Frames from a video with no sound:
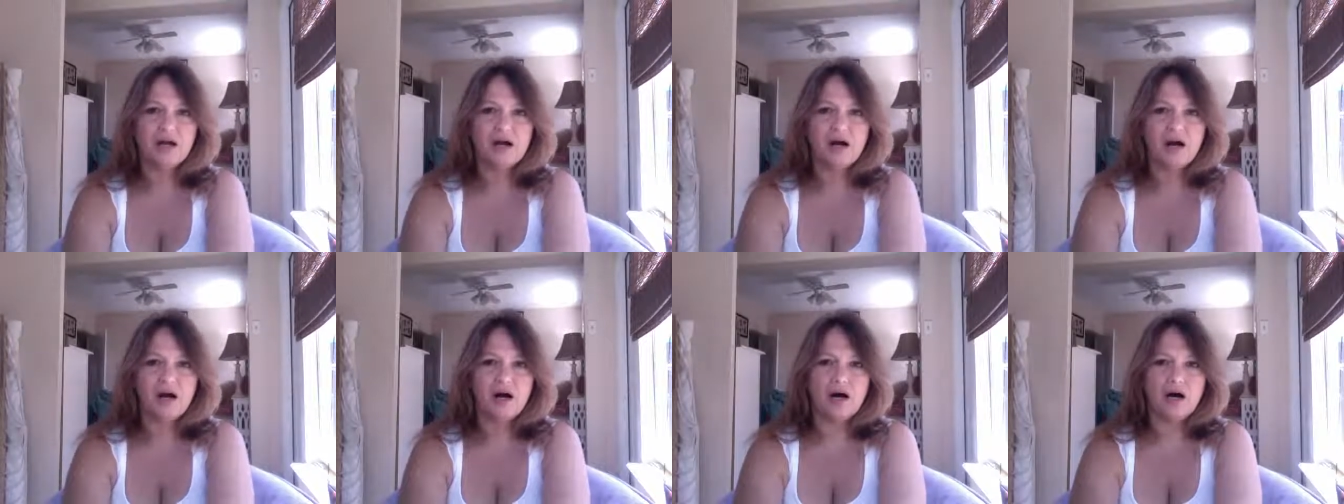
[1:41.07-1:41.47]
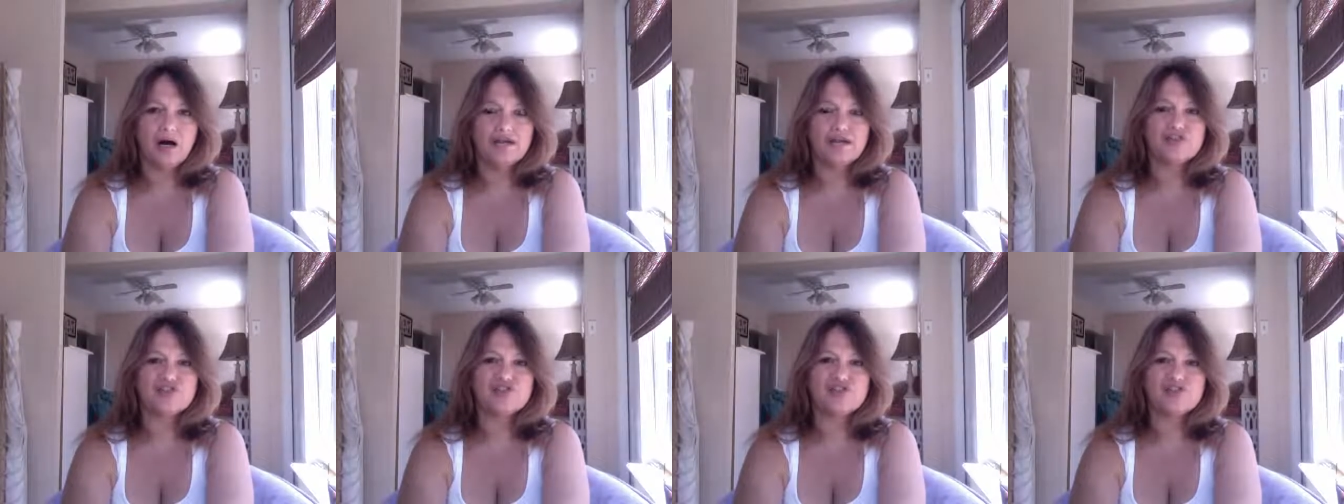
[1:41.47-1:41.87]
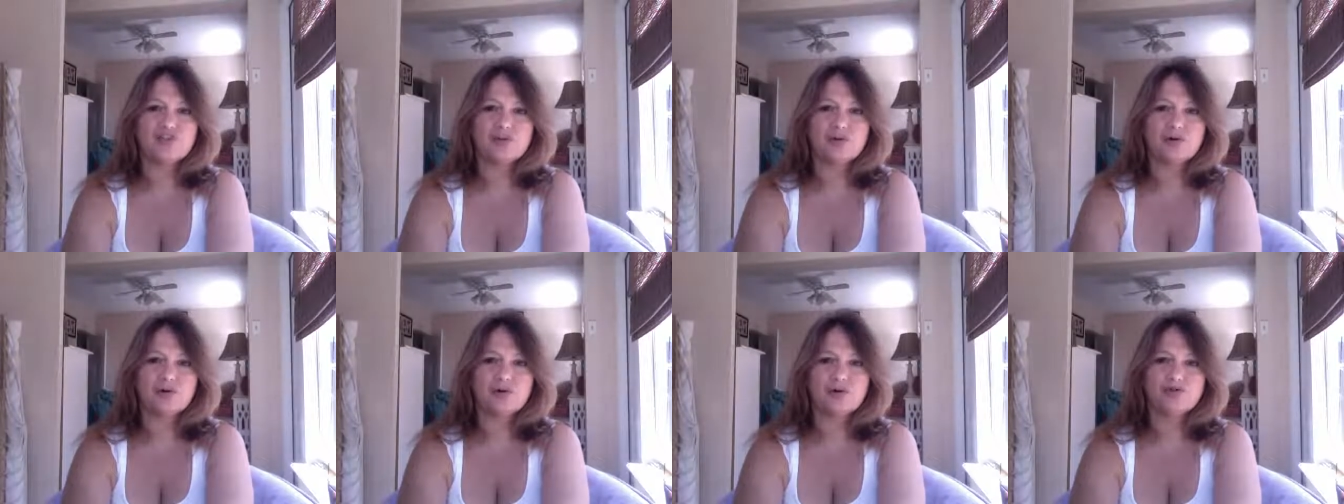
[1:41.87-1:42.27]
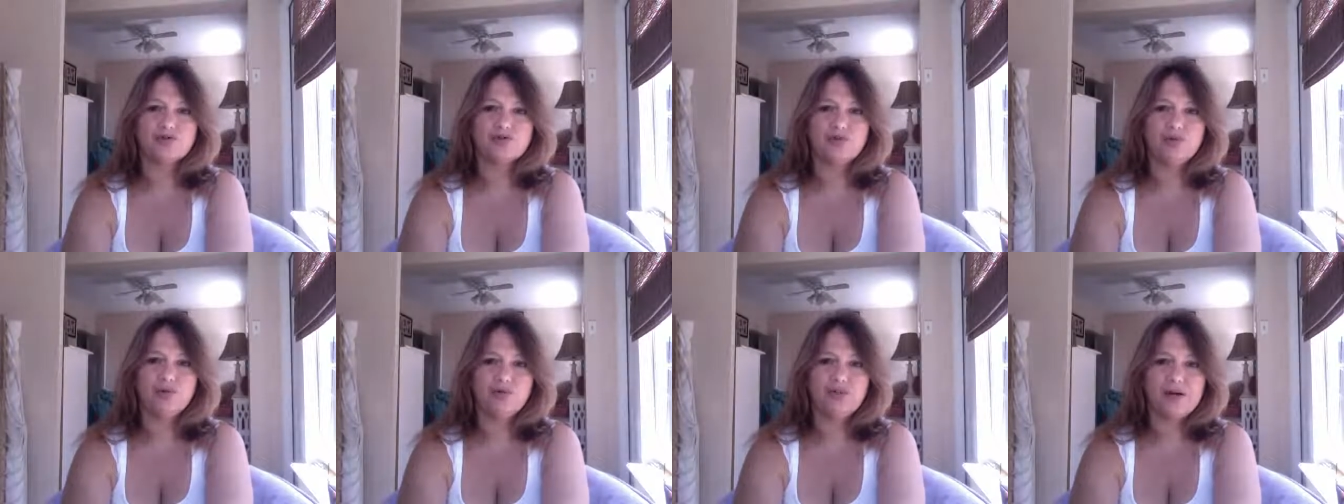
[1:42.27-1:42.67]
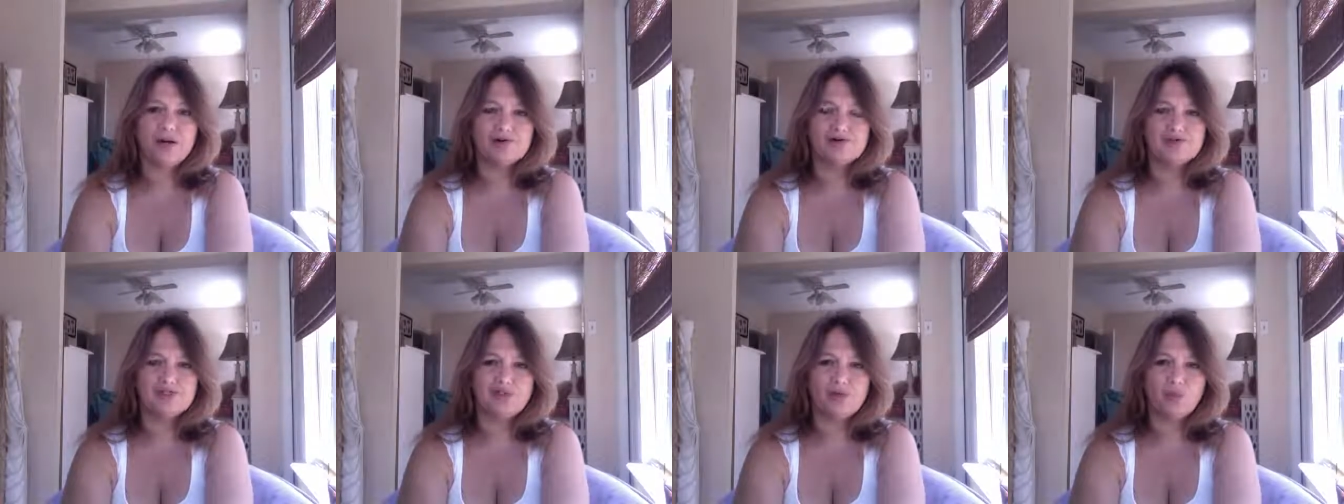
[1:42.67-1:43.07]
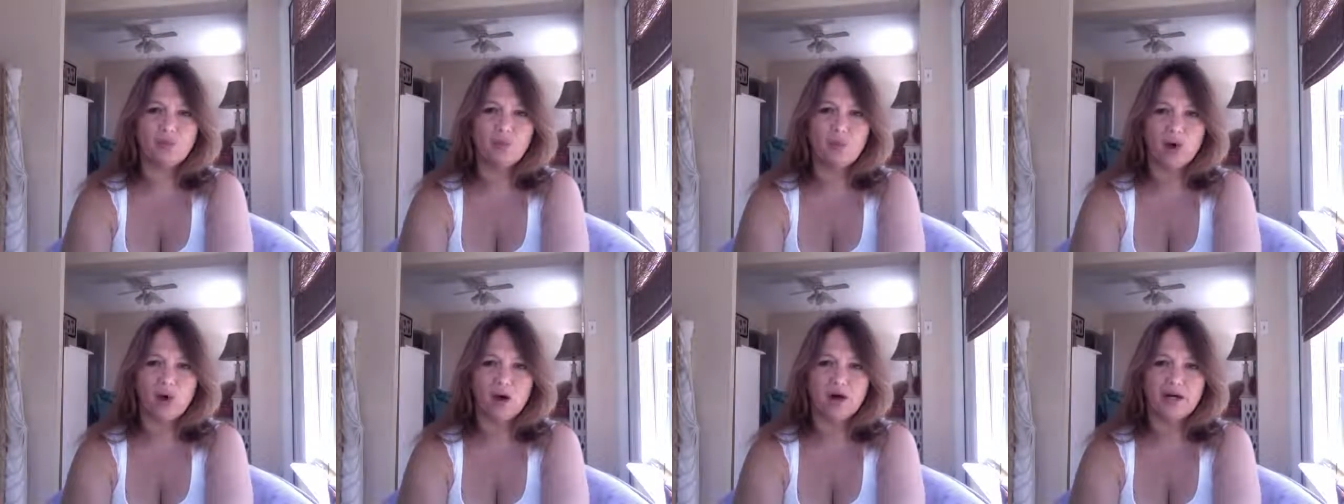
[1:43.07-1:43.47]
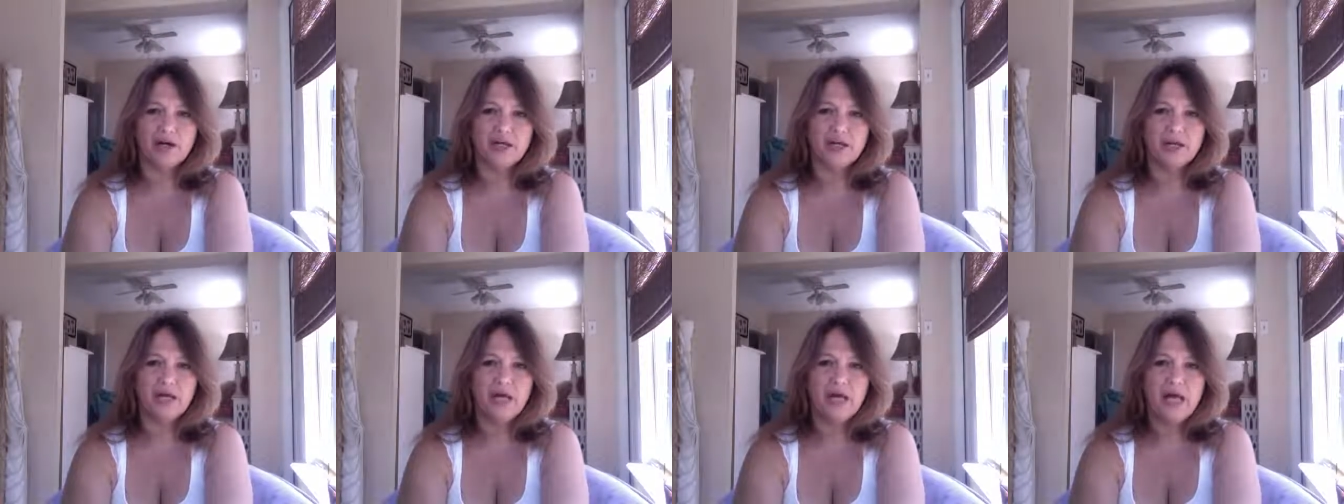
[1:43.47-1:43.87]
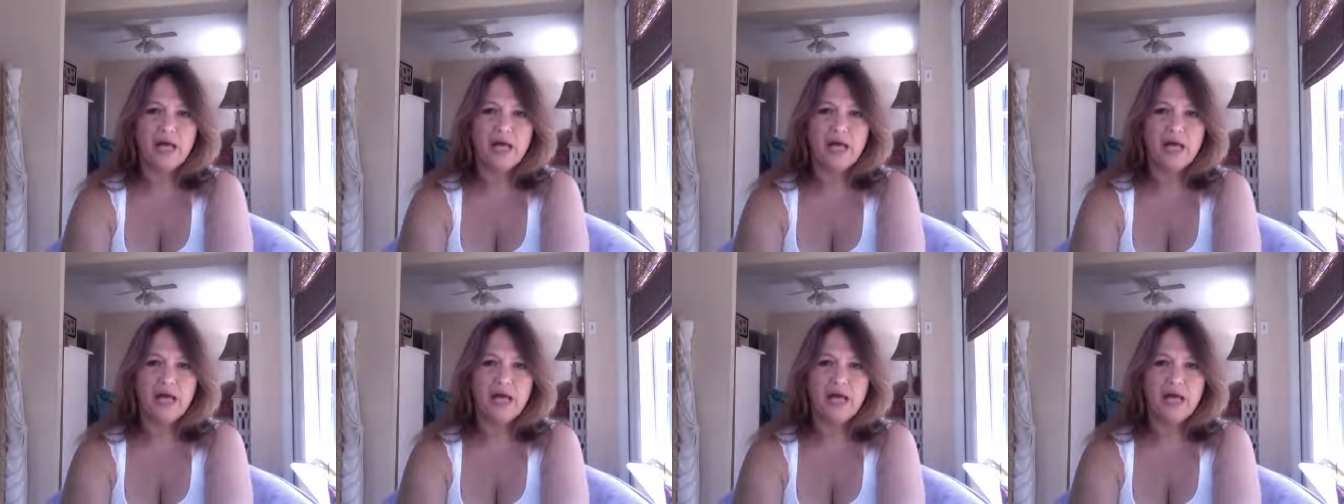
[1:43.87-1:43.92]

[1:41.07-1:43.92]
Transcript: until 2001.